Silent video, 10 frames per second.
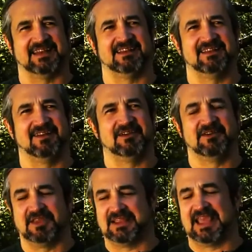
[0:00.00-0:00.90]
You know,
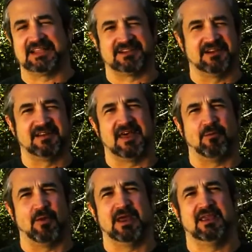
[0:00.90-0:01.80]
you can catch onto that
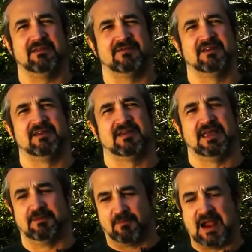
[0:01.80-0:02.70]
wave
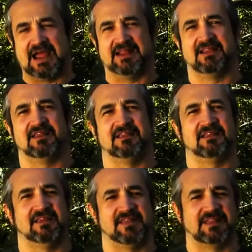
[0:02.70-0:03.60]
and ride it.
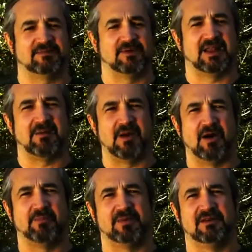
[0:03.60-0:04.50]
And that's what I'm
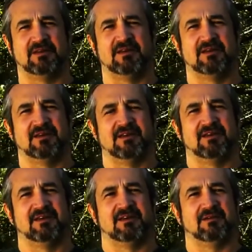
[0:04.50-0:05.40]
hoping
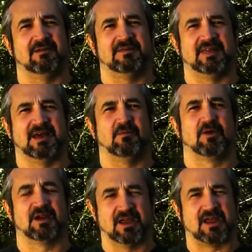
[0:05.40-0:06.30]
that we're
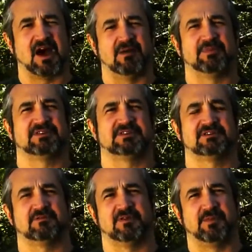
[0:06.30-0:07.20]
gonna accomplish
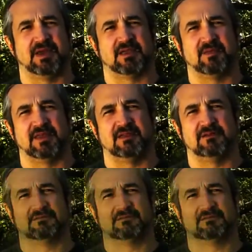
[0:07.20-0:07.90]
with Pet Command.